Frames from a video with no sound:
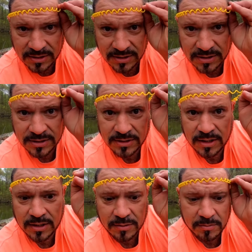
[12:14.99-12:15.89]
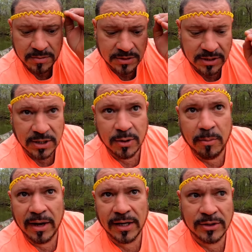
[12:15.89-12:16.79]
this is a
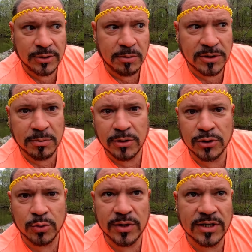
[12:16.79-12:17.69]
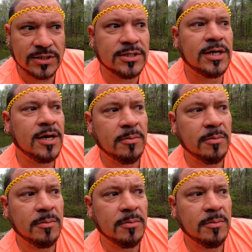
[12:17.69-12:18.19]
mosquito band you're supposed to put on your wrist,